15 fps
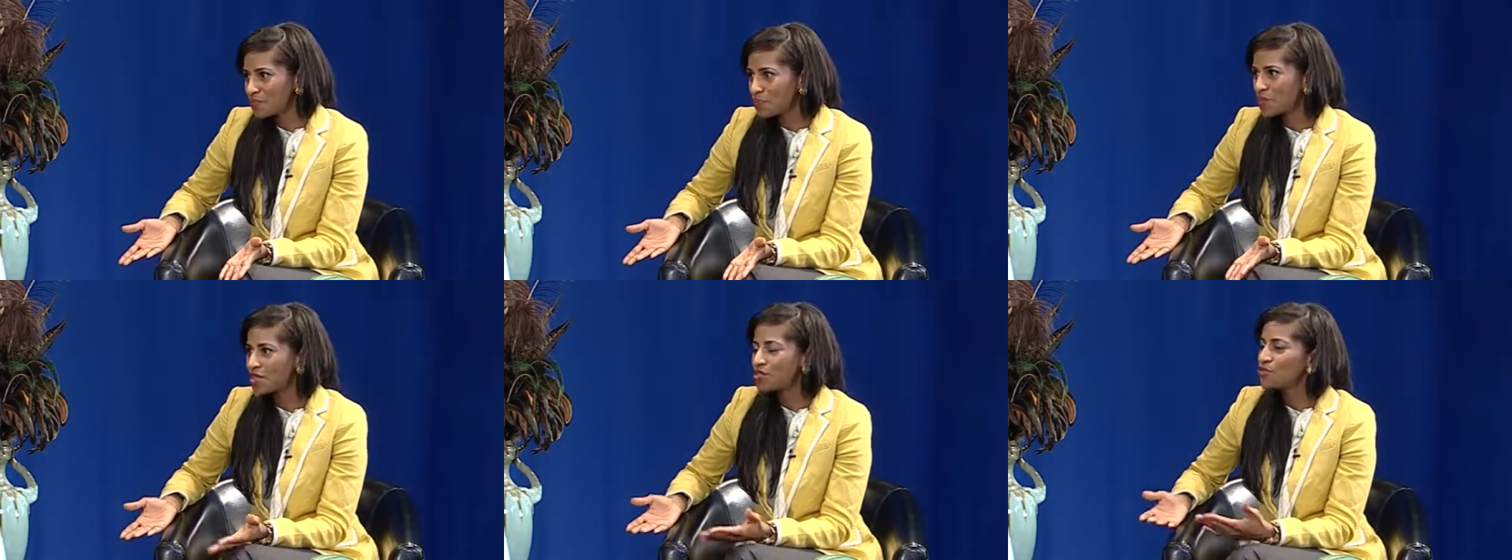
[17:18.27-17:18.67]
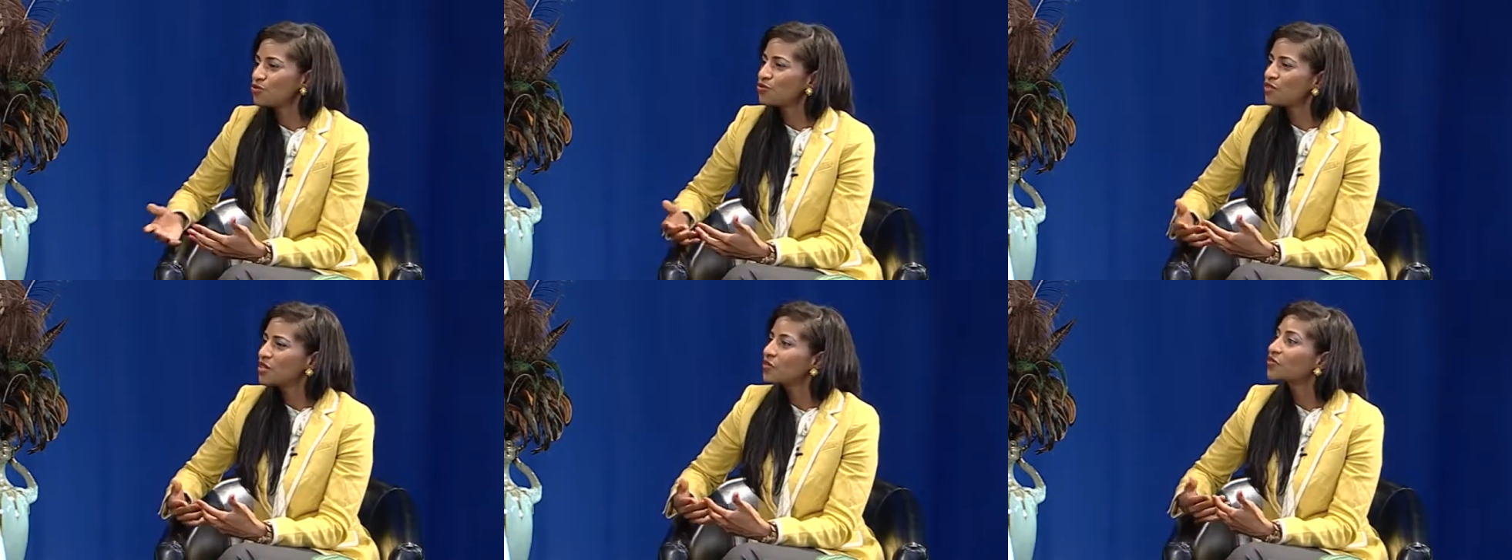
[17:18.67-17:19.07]
But you
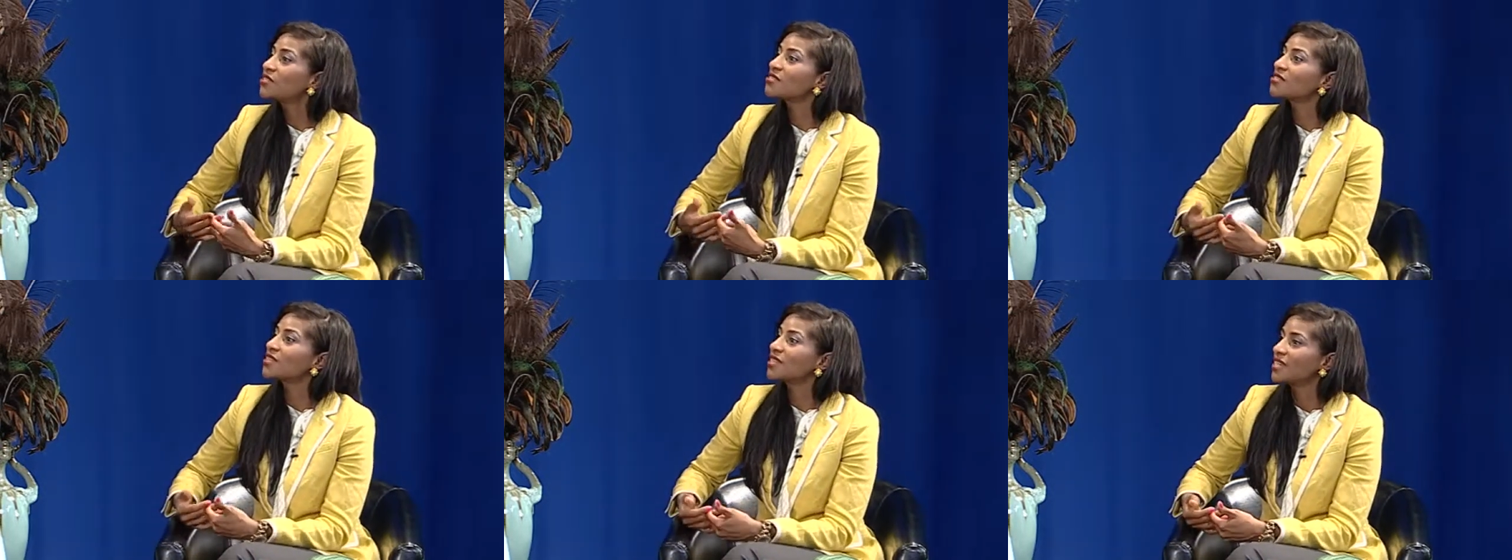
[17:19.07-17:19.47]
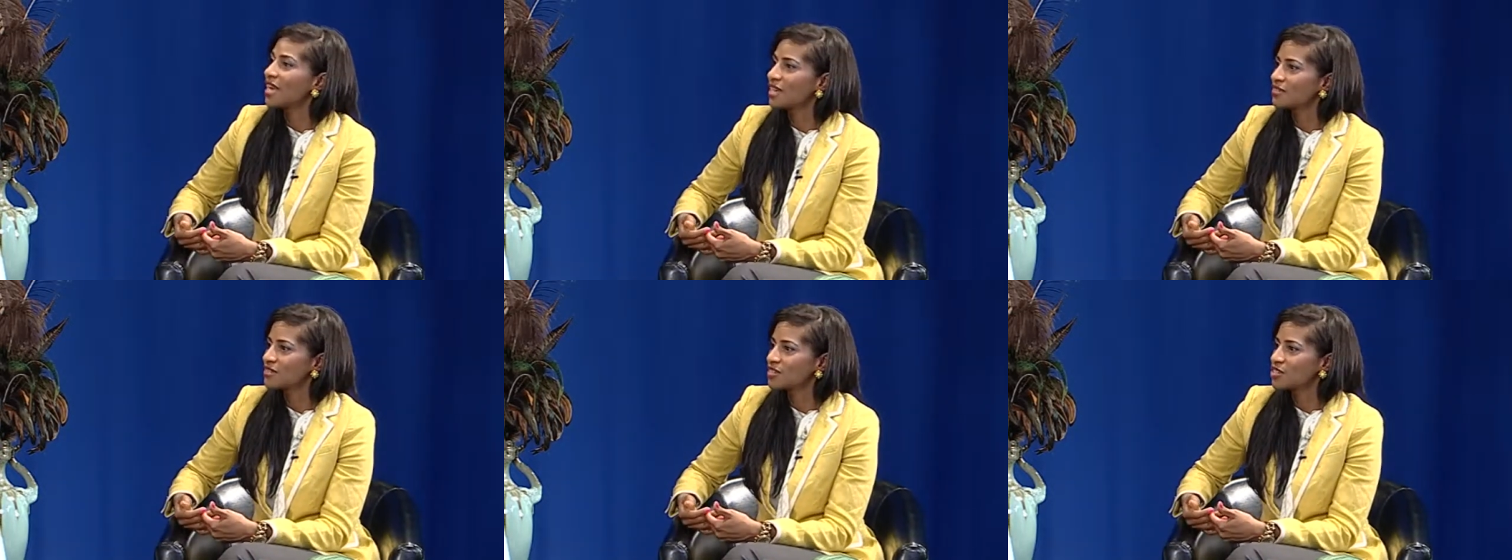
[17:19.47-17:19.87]
feel
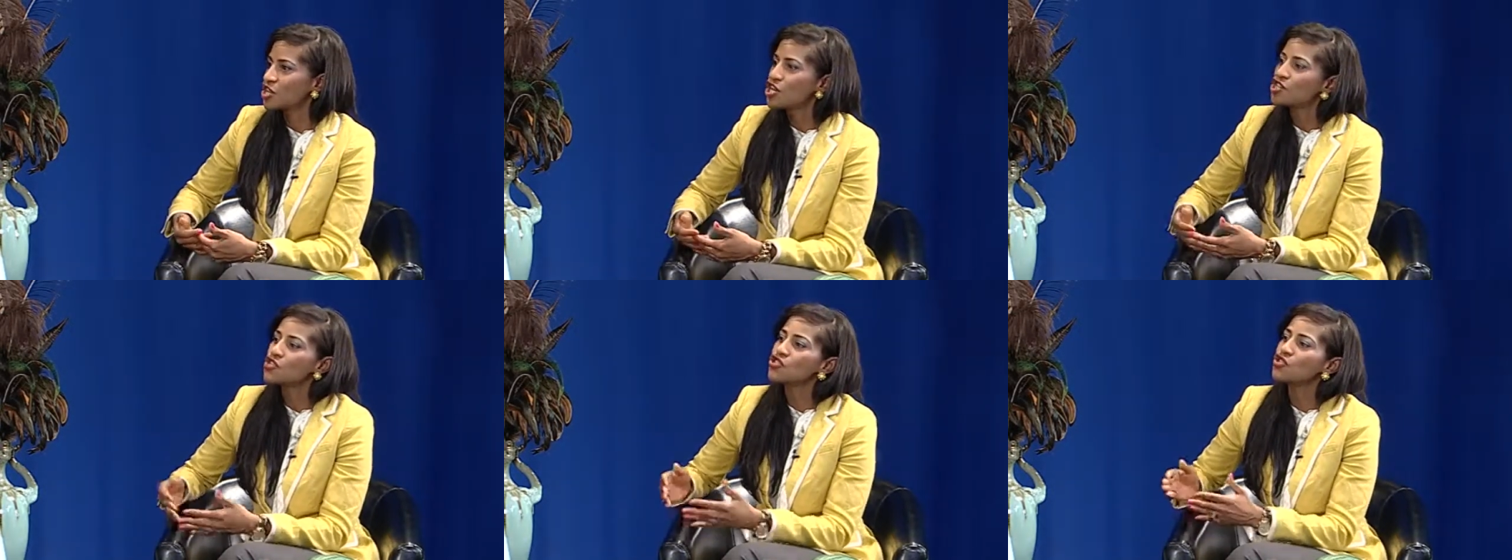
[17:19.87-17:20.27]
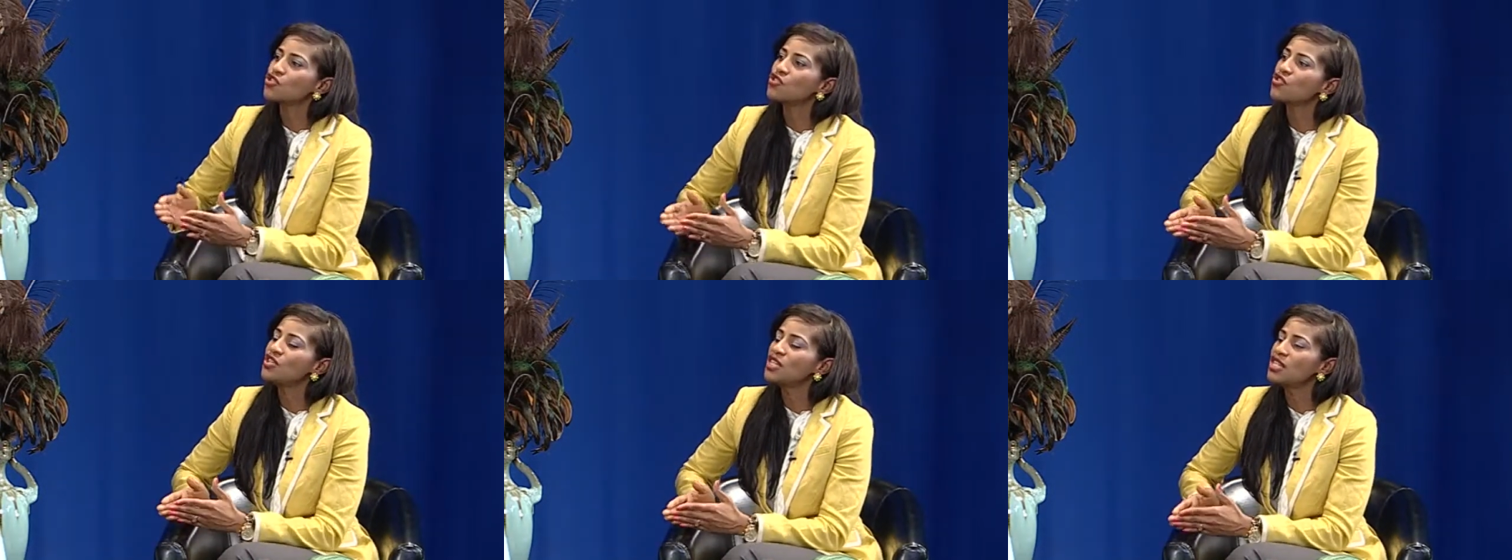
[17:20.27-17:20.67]
disconnected. So
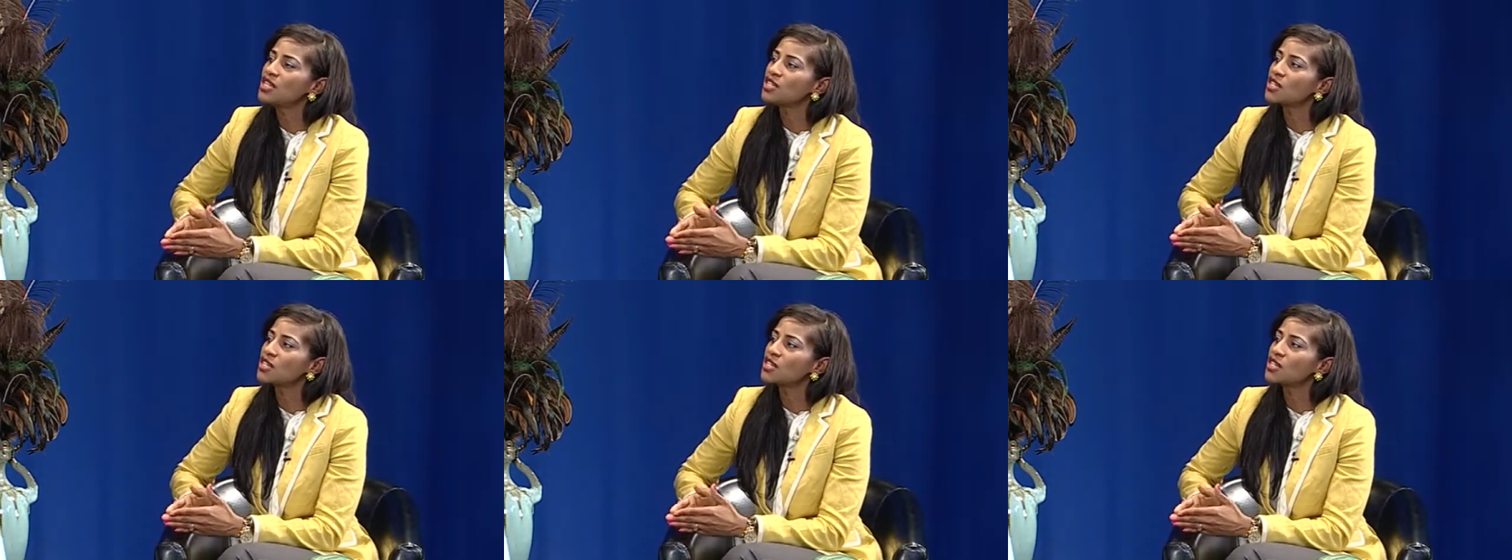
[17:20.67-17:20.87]
you need